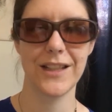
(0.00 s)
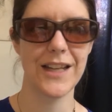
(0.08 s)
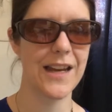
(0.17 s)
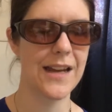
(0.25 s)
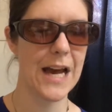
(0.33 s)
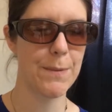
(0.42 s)

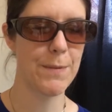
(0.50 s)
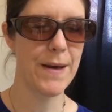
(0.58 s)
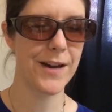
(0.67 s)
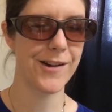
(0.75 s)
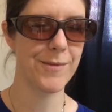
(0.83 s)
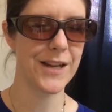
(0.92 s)
yay, happy
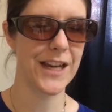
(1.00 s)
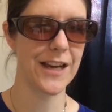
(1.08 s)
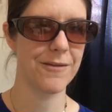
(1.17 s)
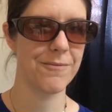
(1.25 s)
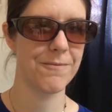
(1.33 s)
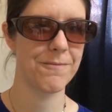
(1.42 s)
pattern
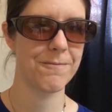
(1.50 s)
making.